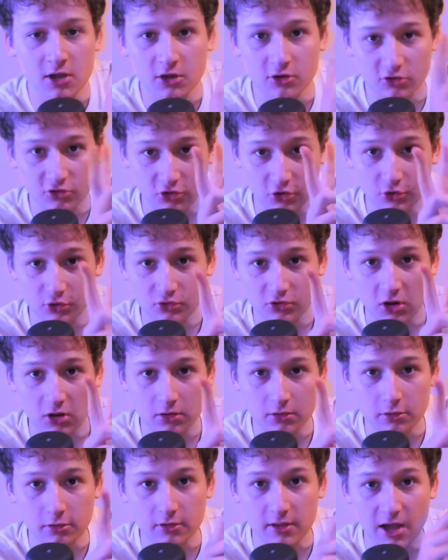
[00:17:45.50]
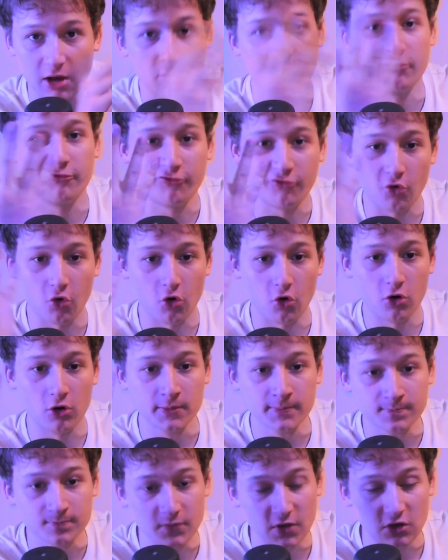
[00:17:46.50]
2 dots out of 4,
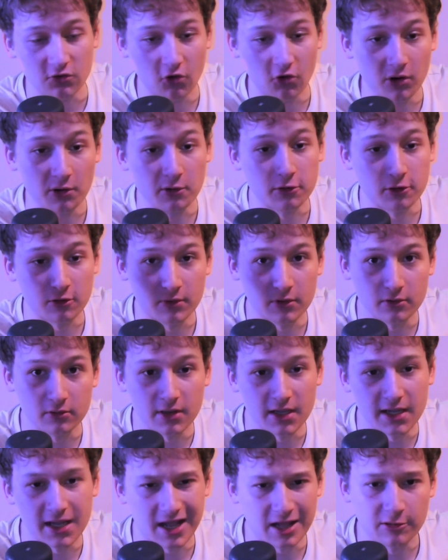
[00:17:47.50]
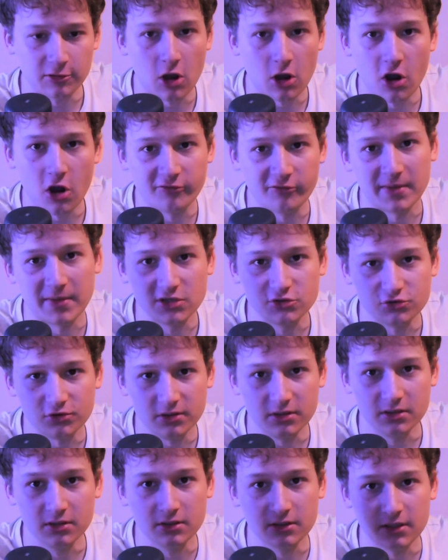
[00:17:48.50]
right? So it has half battery.
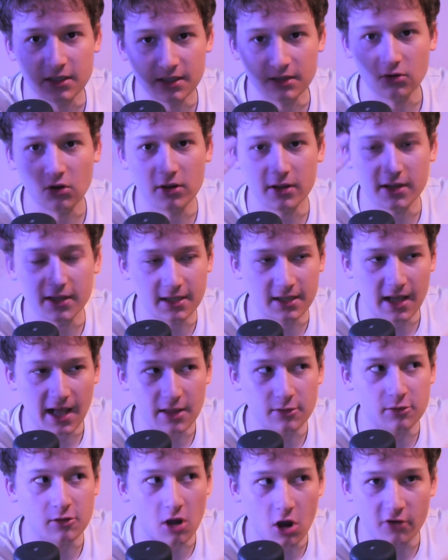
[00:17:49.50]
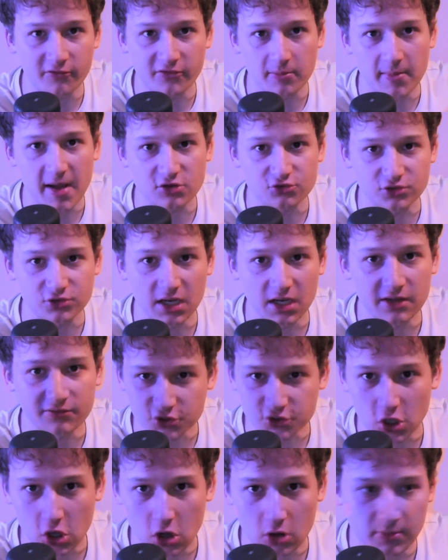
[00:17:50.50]
It has half a battery left, do you
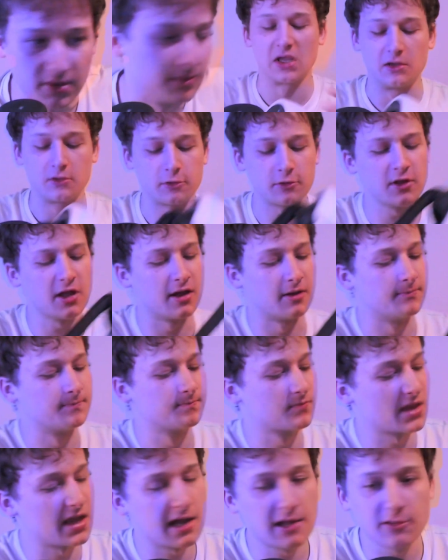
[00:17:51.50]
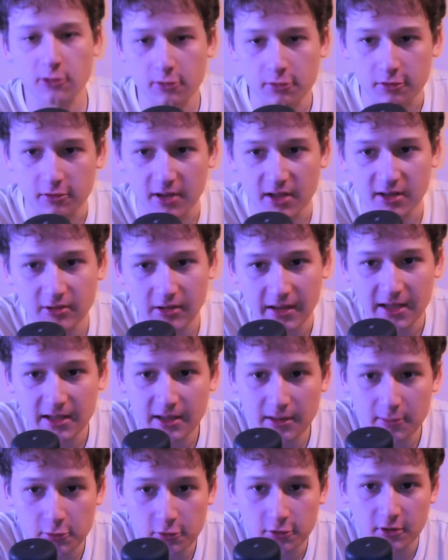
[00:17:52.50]
know what I mean? So yeah, as I said, it
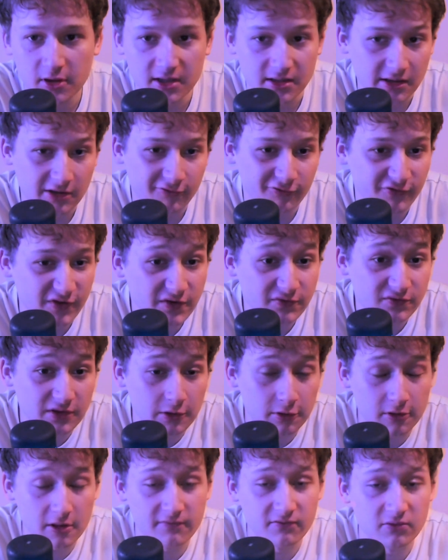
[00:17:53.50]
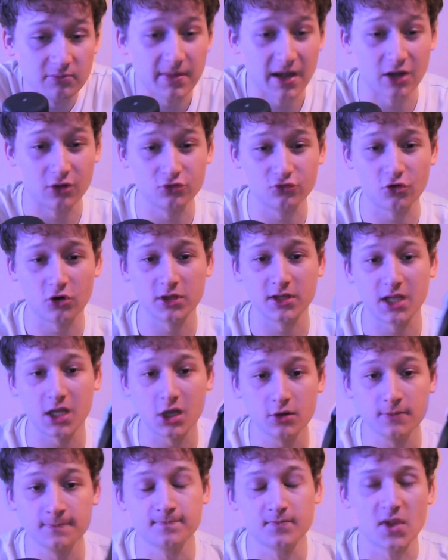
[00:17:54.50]
is sitting at £57 right now.
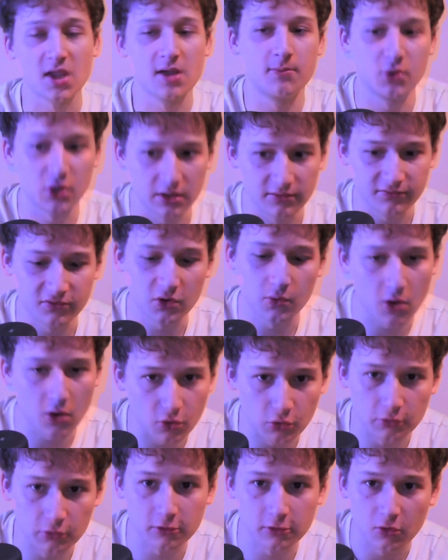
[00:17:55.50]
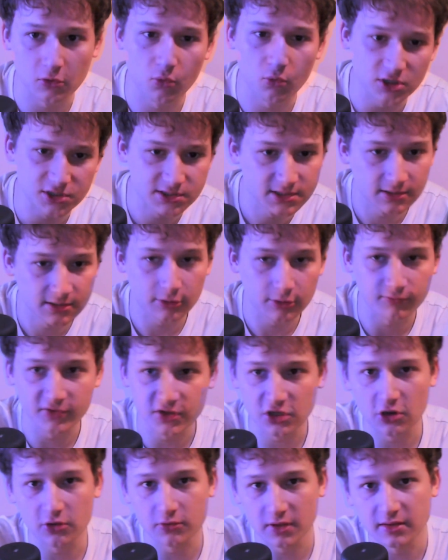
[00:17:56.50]
But if you are also watching this
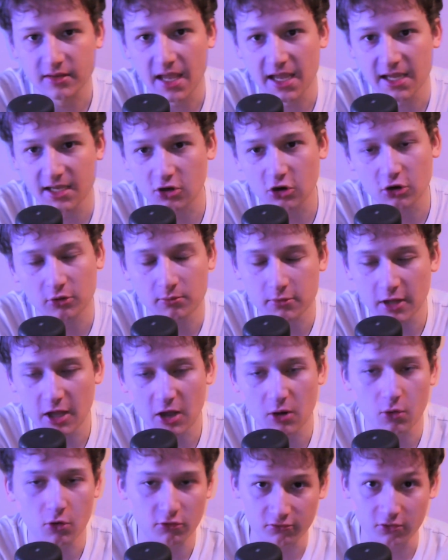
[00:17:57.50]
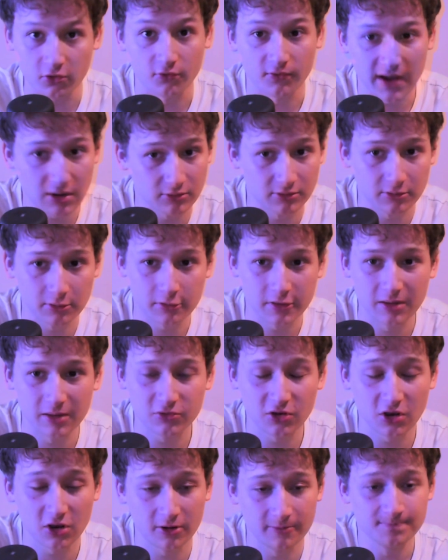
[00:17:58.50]
video the day it comes out or around the same
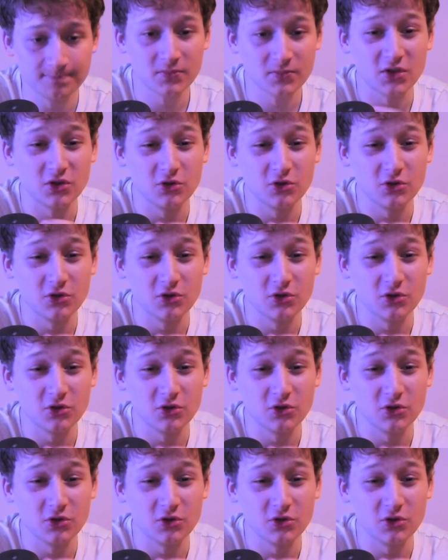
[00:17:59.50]
time, you